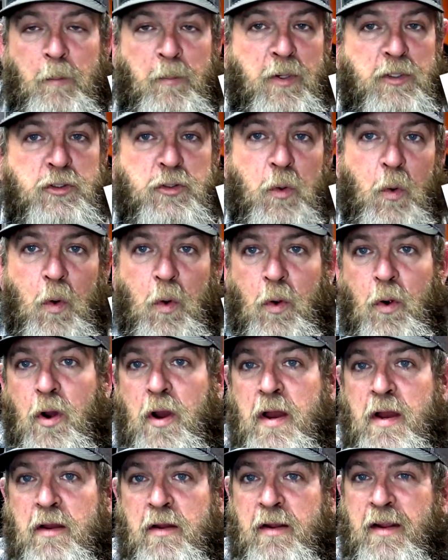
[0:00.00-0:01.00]
Put your
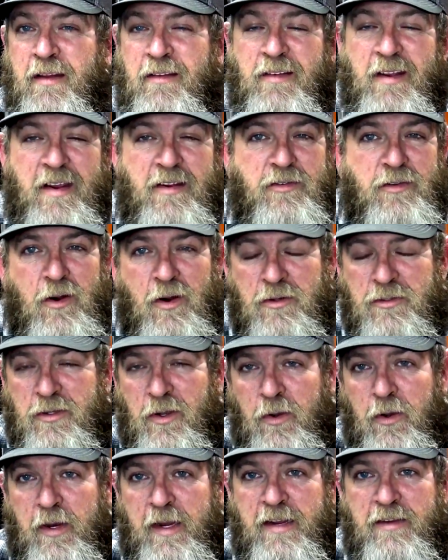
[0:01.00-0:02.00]
order in, you get t-shirts,
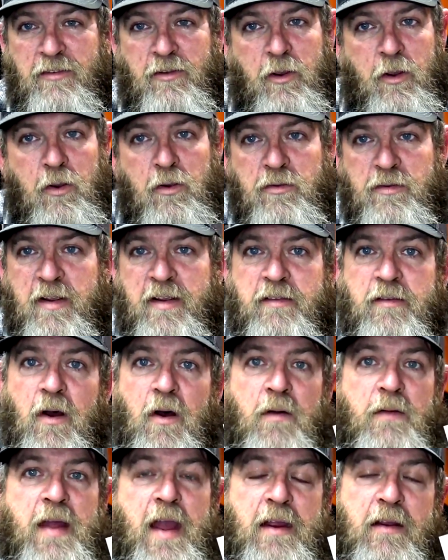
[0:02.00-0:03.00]
hoodies, koozies,
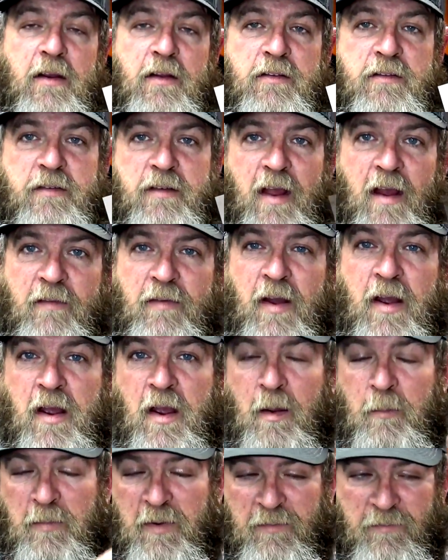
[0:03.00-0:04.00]
all that good stuff.
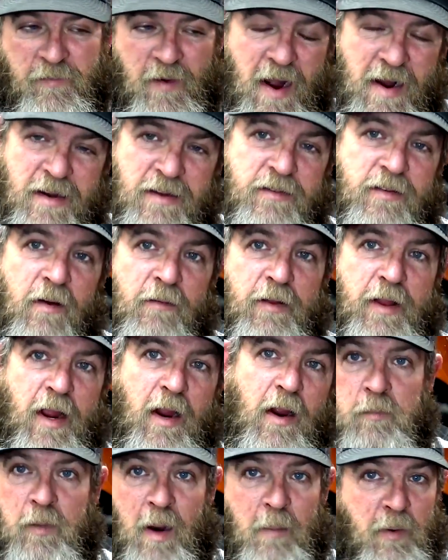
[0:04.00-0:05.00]
But find us over
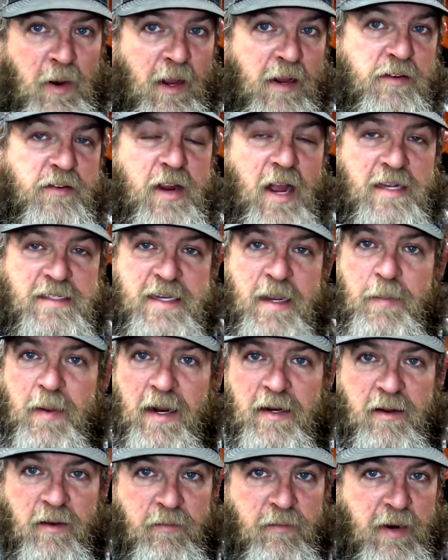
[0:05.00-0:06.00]
there. But I'm gonna let you guys get
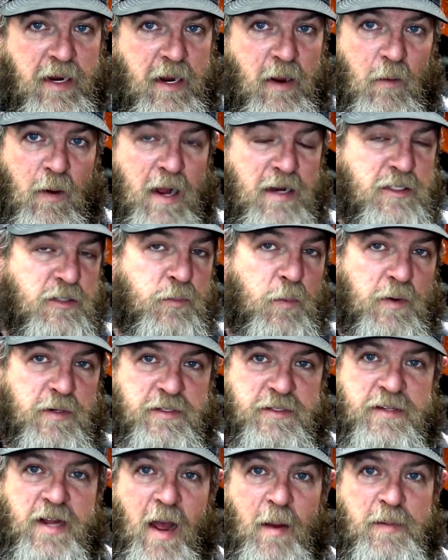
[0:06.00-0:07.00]
back to the video. I just wanted
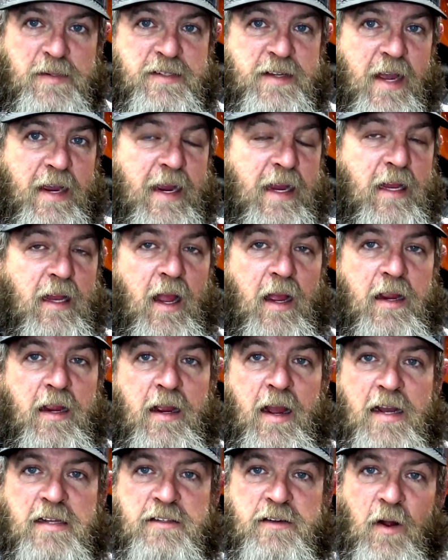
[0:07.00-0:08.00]
to stop a second and let you
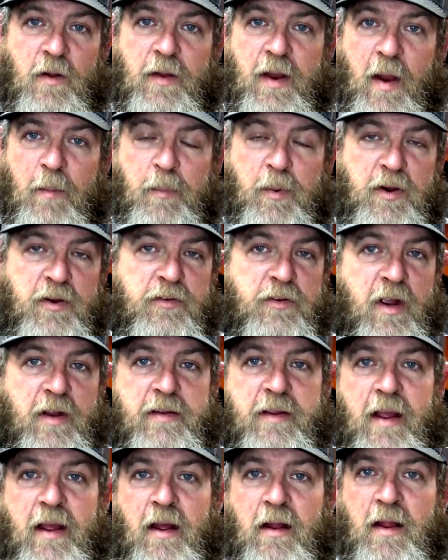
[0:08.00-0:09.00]
guys know that I
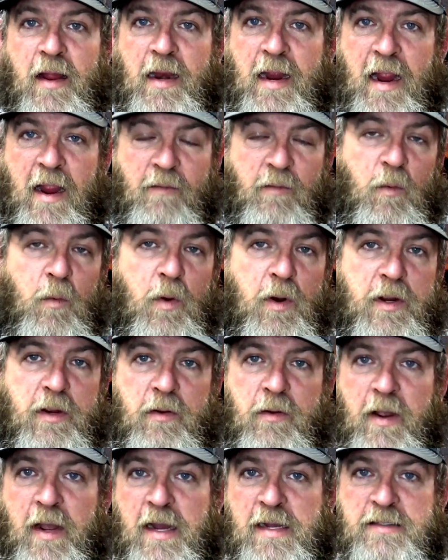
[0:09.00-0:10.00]
appreciate the hell out of every one of
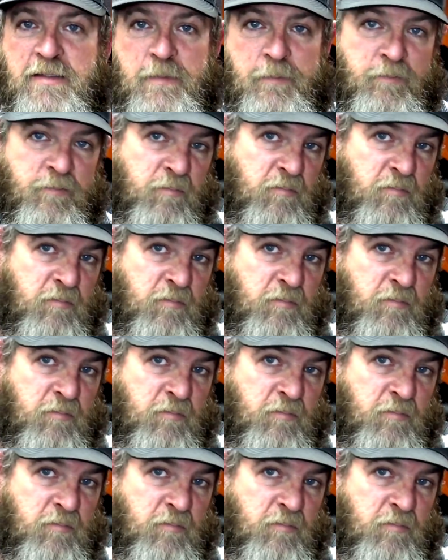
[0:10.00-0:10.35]
you guys.